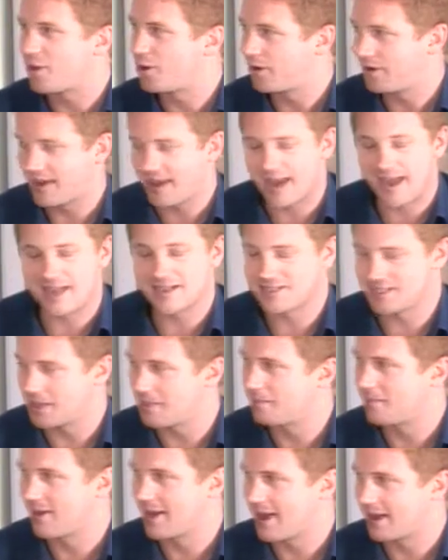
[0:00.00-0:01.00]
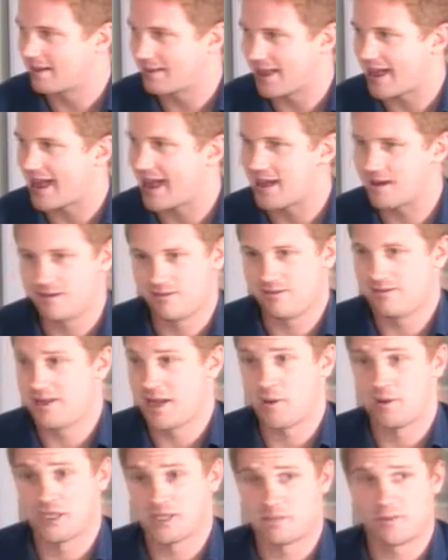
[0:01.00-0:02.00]
38, something like that, and
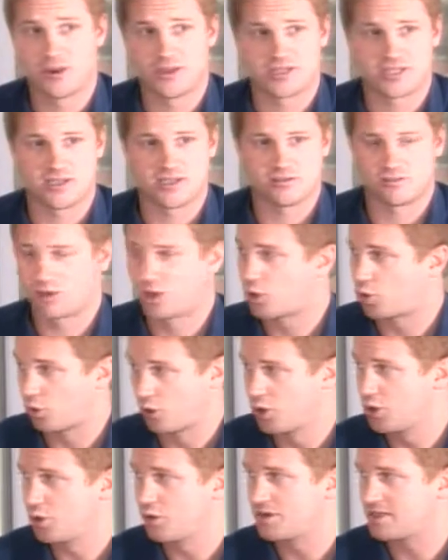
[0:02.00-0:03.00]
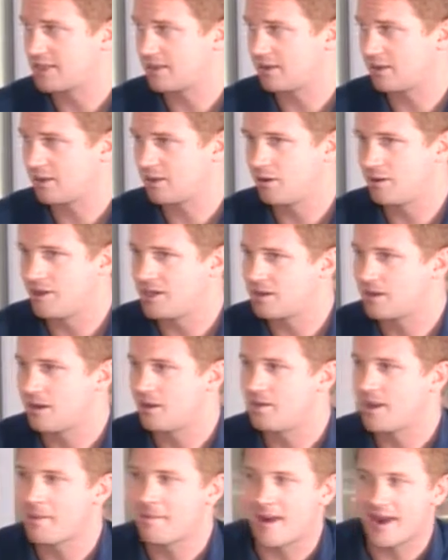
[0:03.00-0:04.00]
they were supposed to cruise.
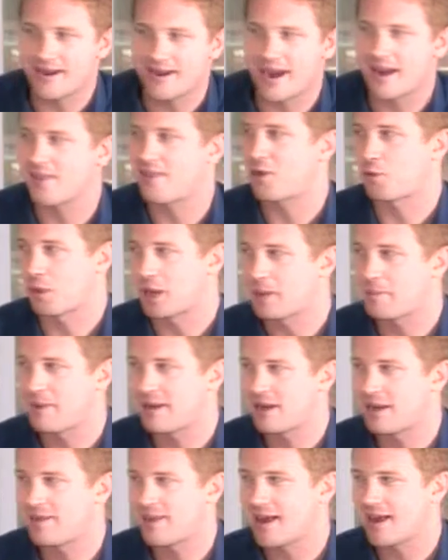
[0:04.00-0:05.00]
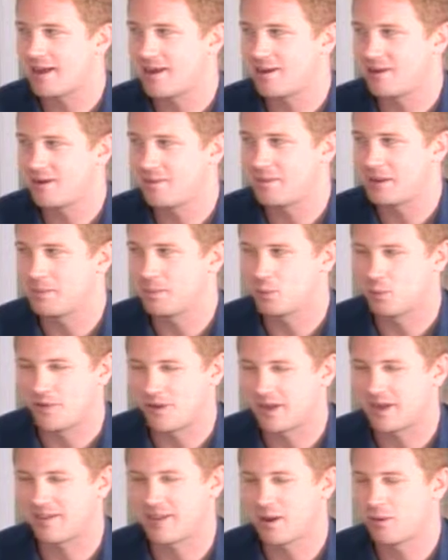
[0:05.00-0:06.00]
They might not have three-peated that year. People were
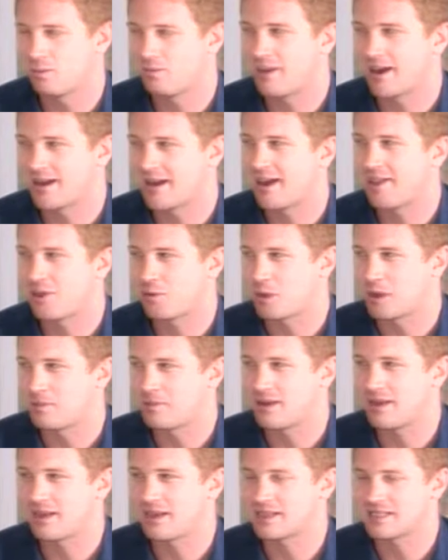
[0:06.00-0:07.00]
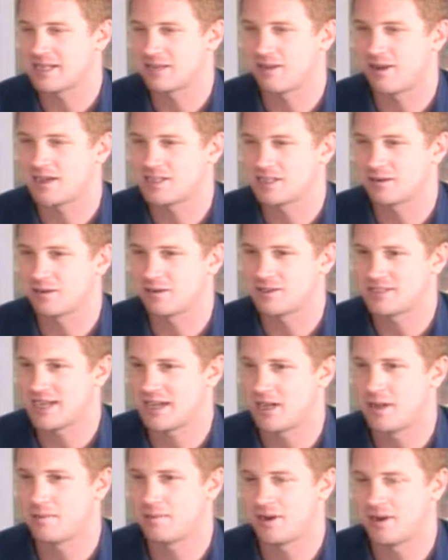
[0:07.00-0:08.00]
thinking they might not three-peat because they lost a little
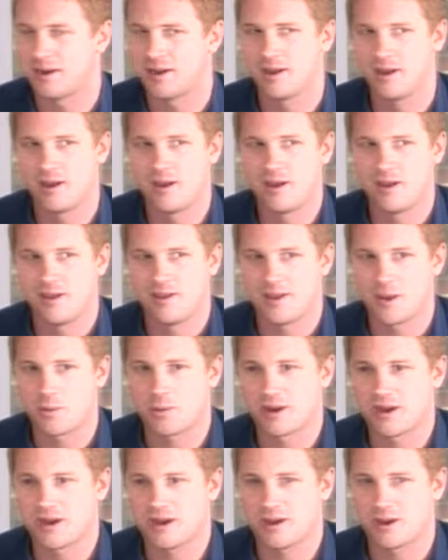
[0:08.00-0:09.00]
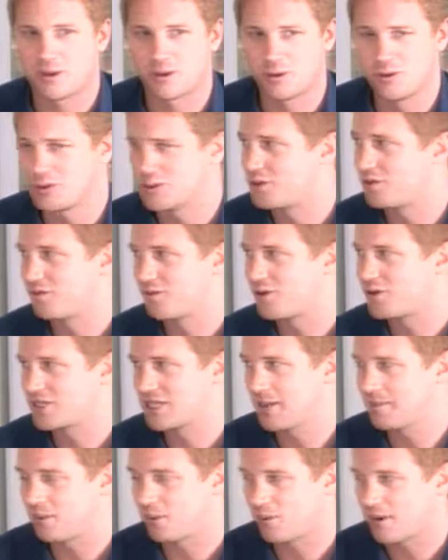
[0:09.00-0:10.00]
talent, but they were going to cruise with their
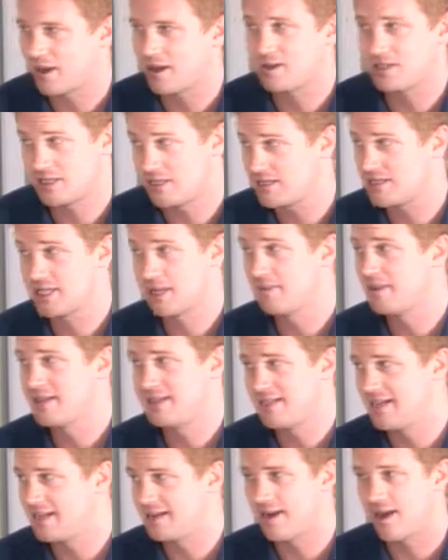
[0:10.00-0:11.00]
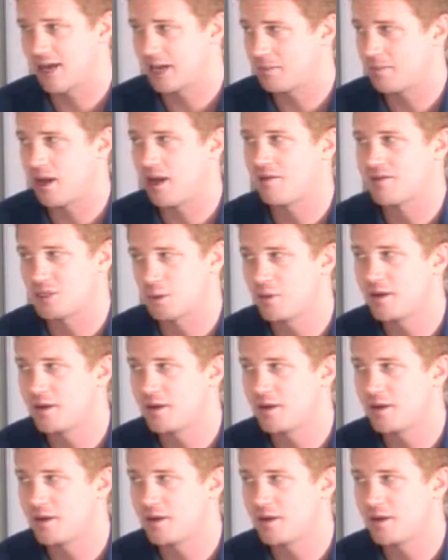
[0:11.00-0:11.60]
first couple of rounds, and the Summit did knock them off.